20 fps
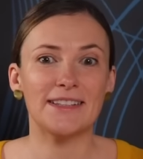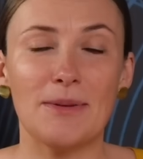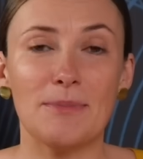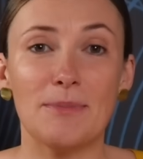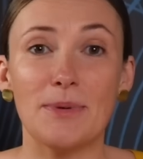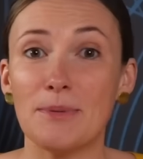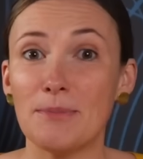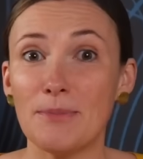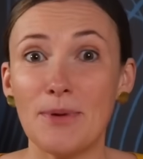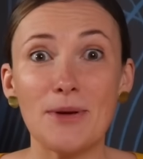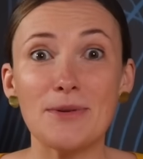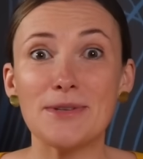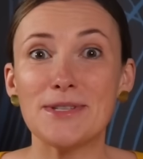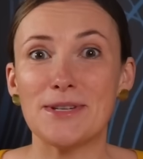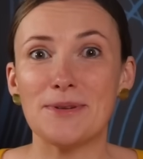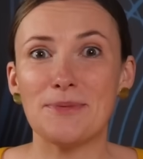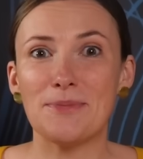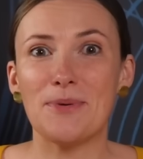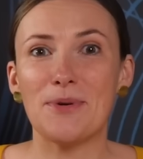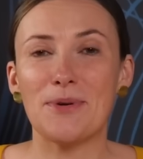But most
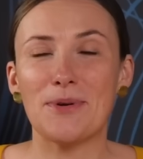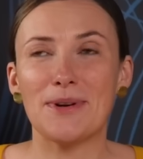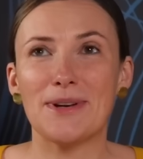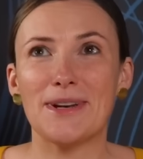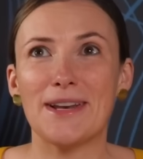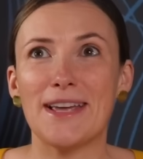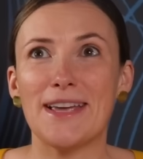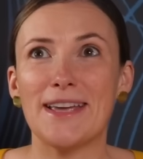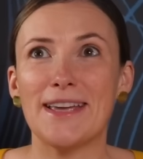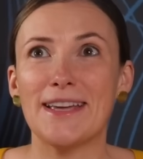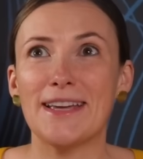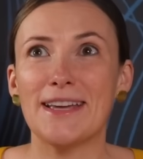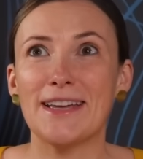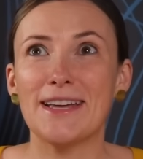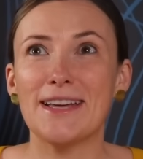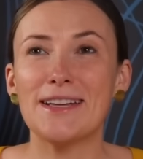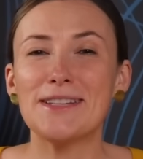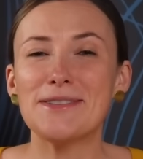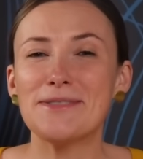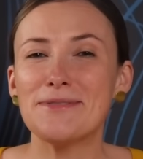importantly,
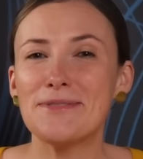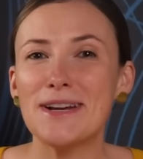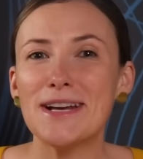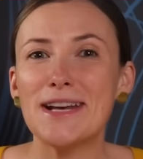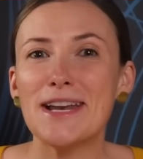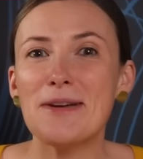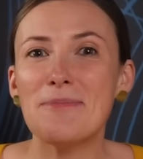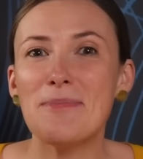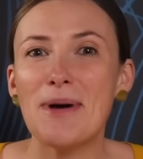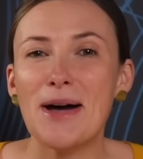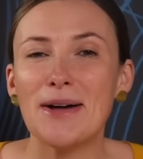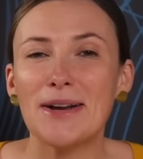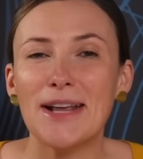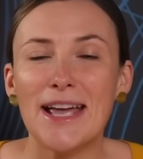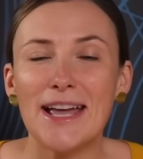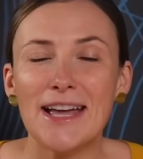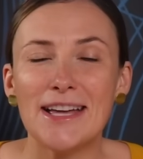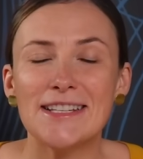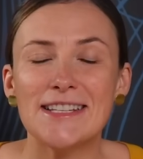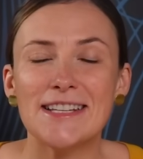it's really about
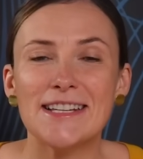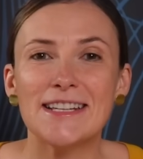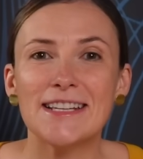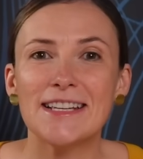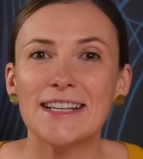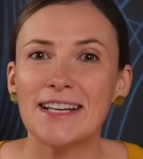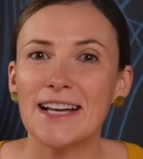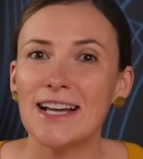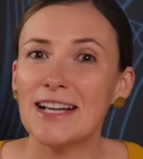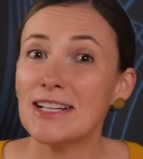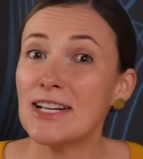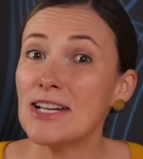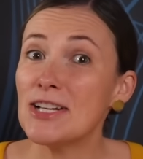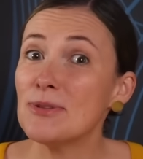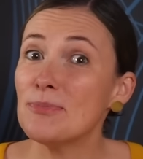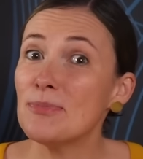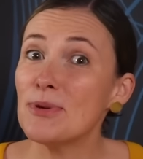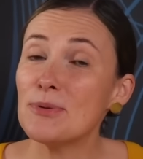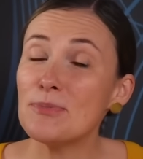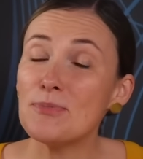adding a
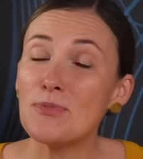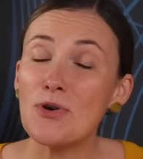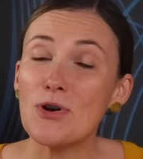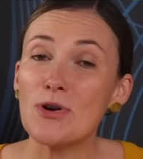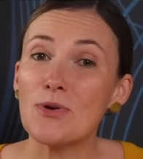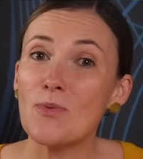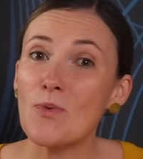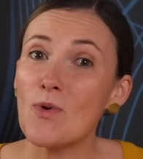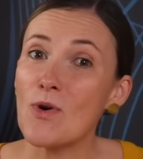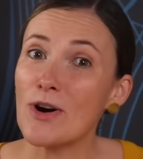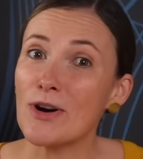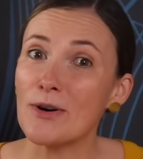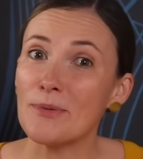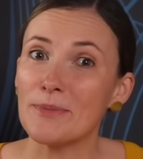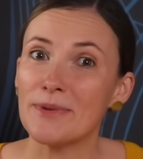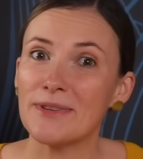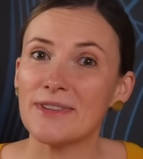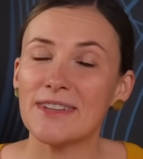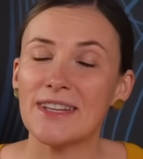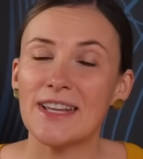little bit more
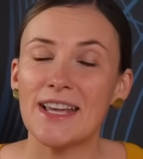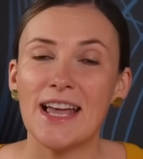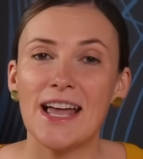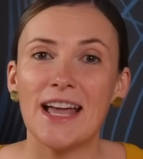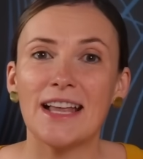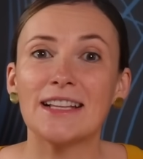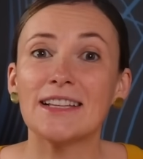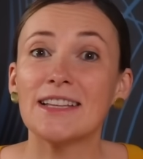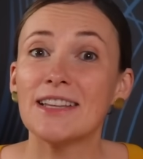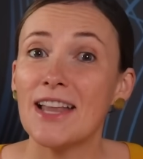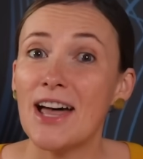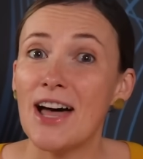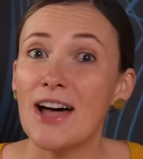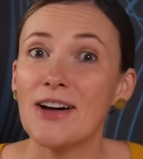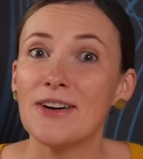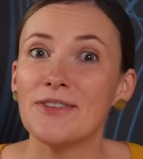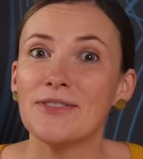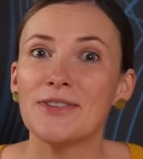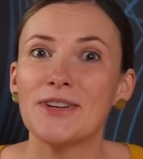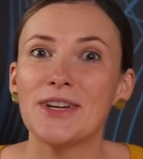warmth and
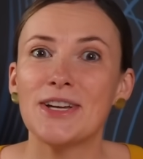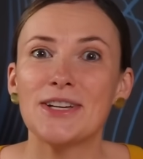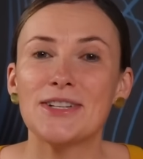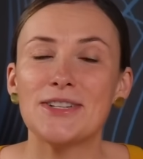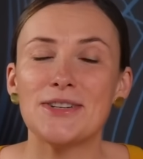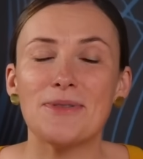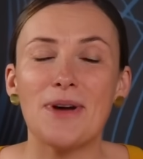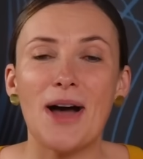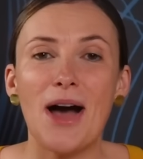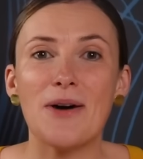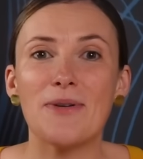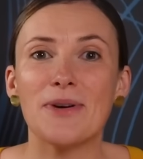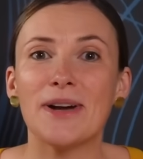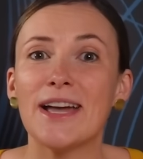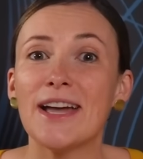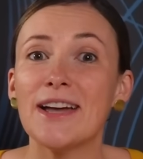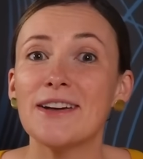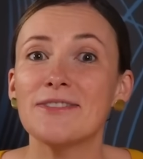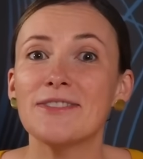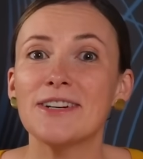love to our
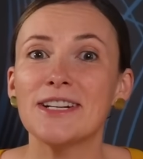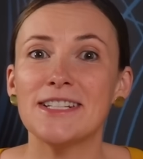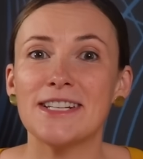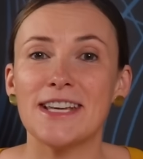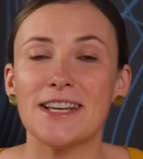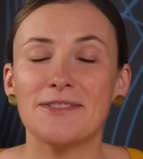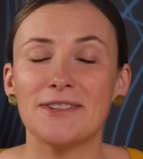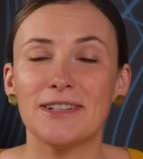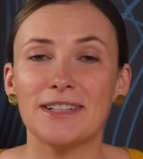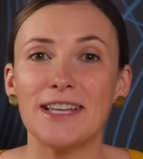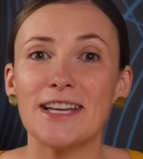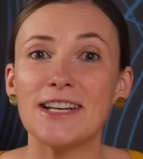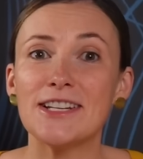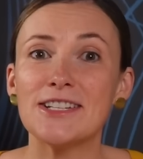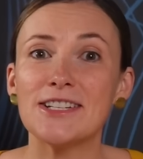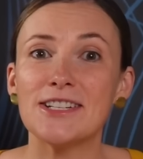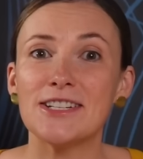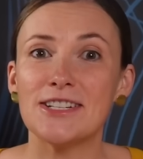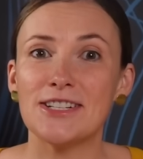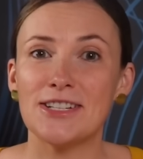everyday
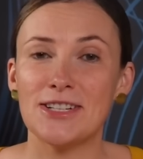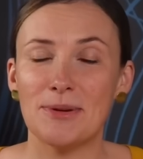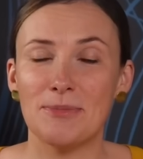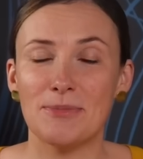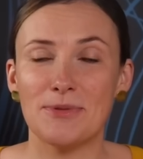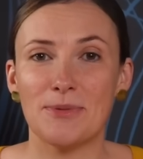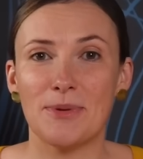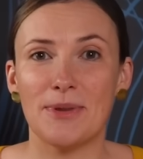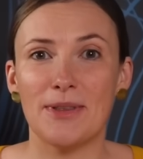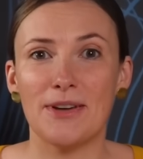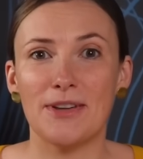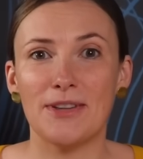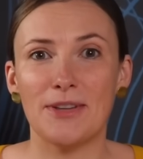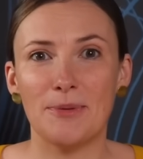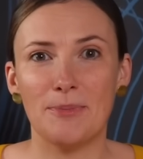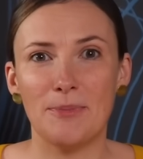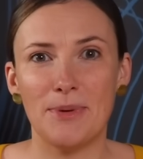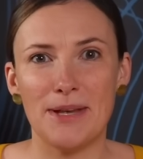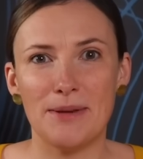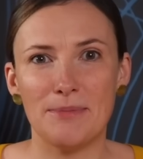relationships with other
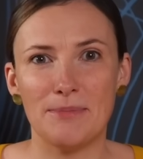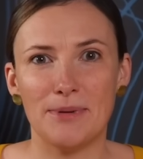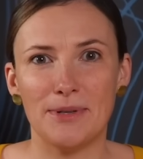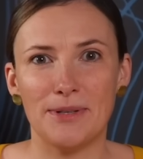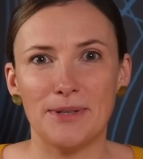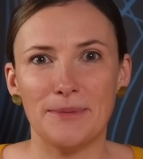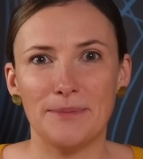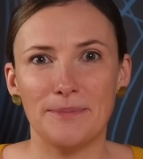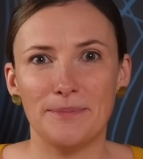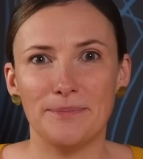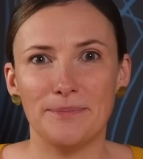people.